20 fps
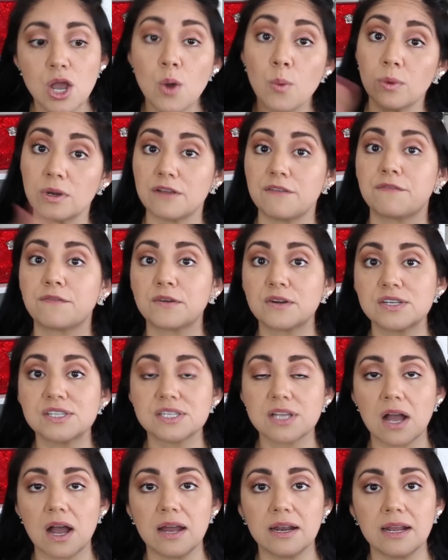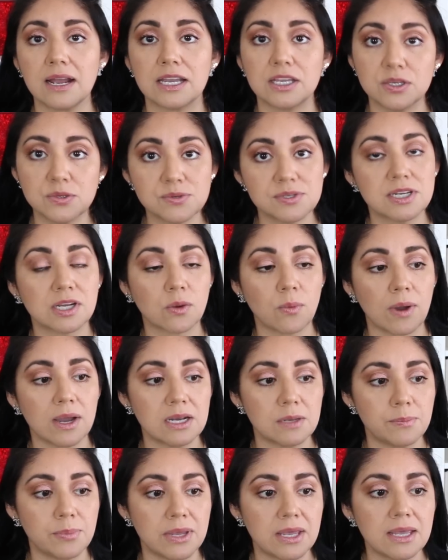When I first got it, I used it
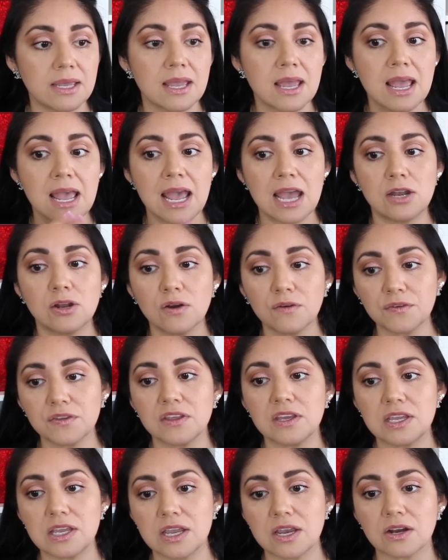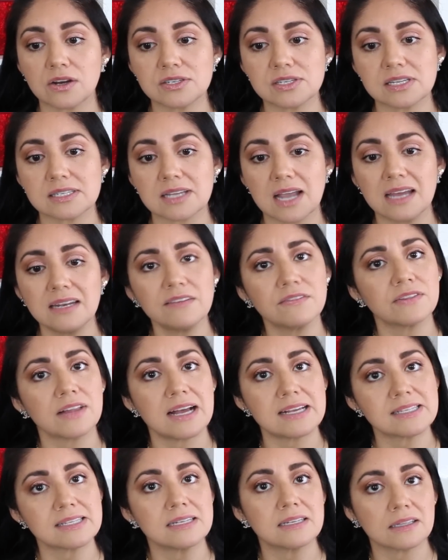quite a bit. And over the years, it's kind of
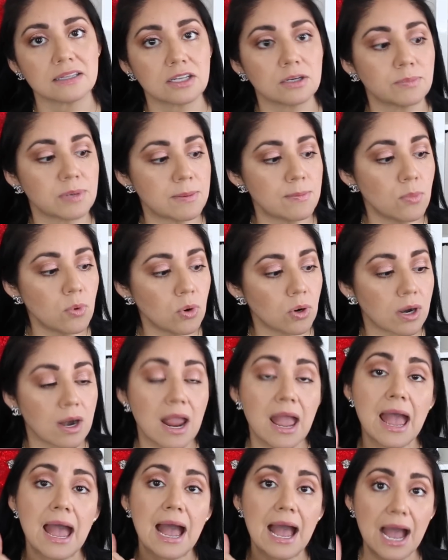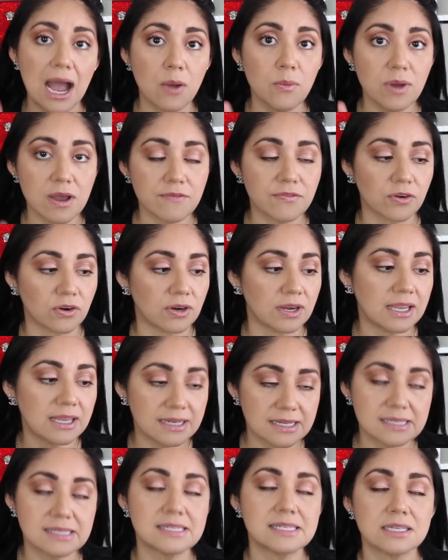lessened a little bit more. However,
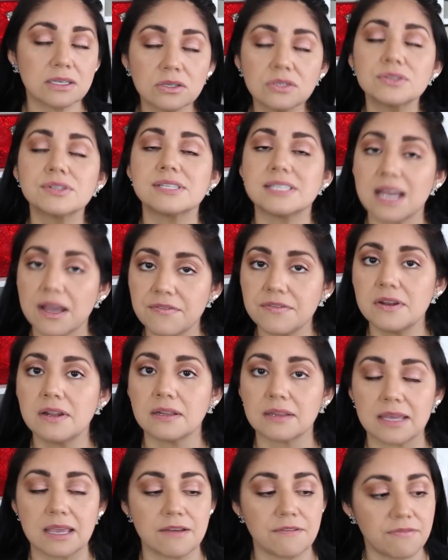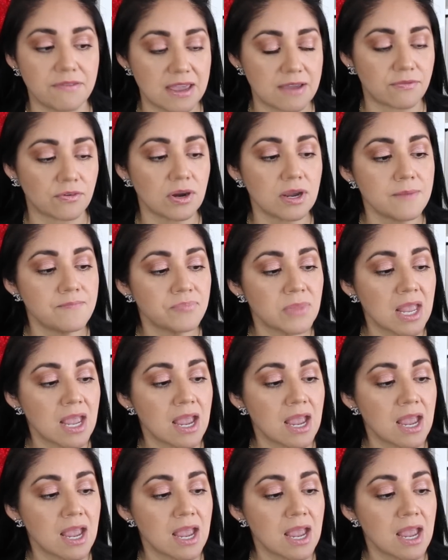it is still definitely a favorite.